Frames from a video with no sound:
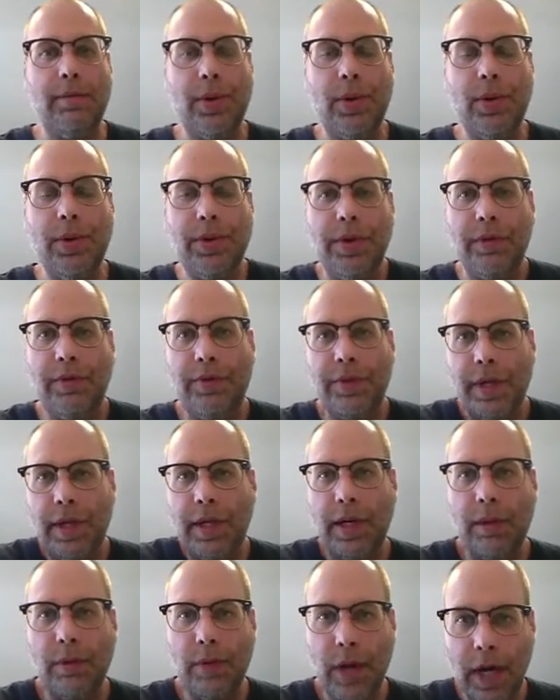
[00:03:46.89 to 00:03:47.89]
both of
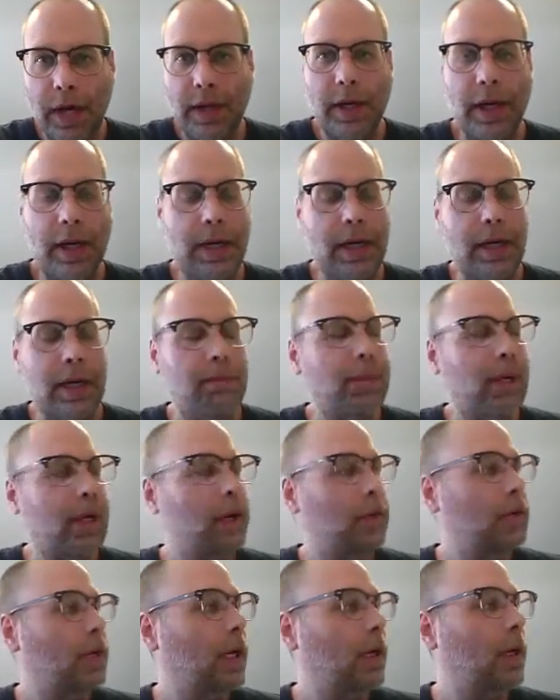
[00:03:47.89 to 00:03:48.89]
the rock garden and
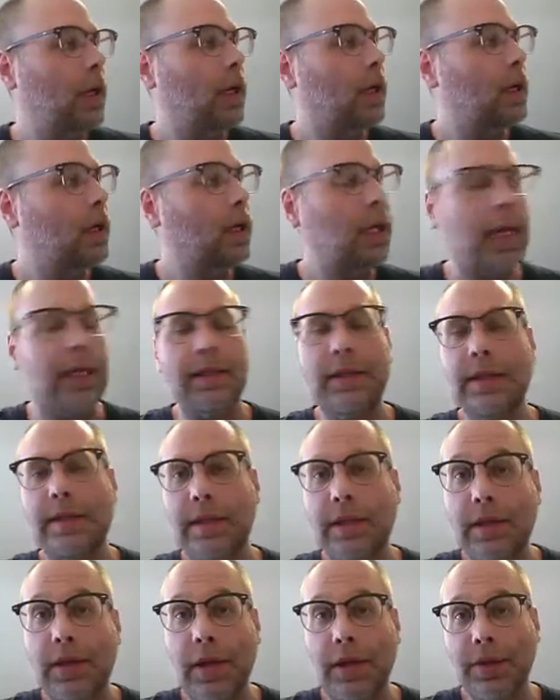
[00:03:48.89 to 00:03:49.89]
butterfly garden
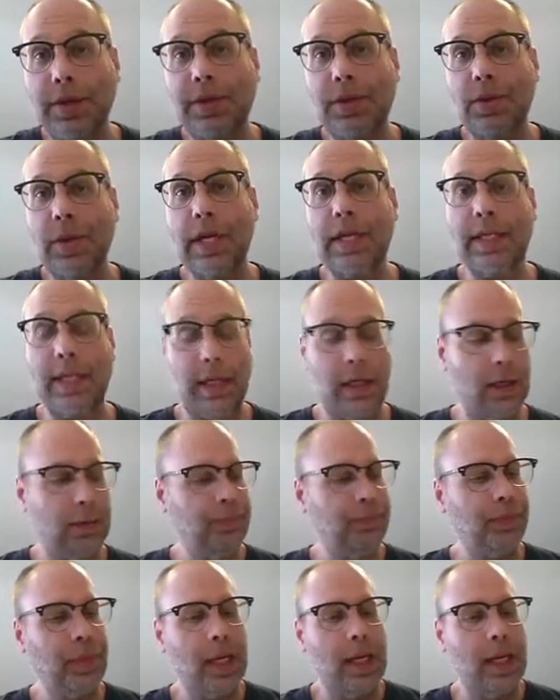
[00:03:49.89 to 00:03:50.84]
classes is called the storyteller.